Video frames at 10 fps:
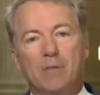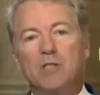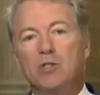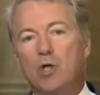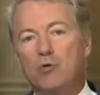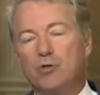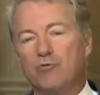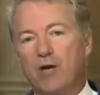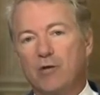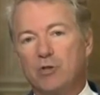But this goes to
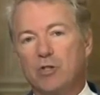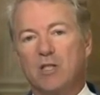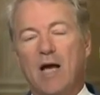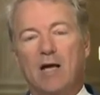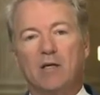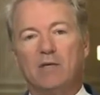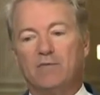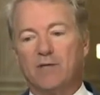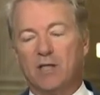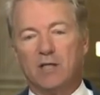Fauci's lack
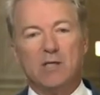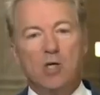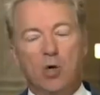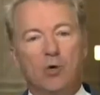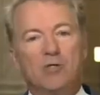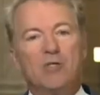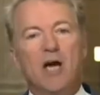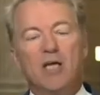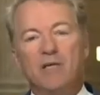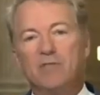of, or his
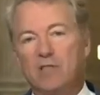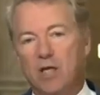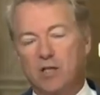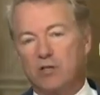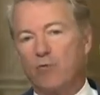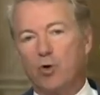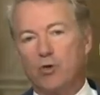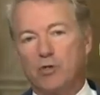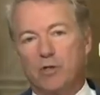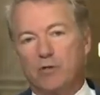naivete as far
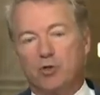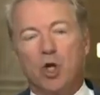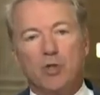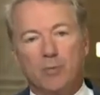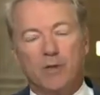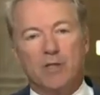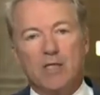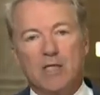as judgment.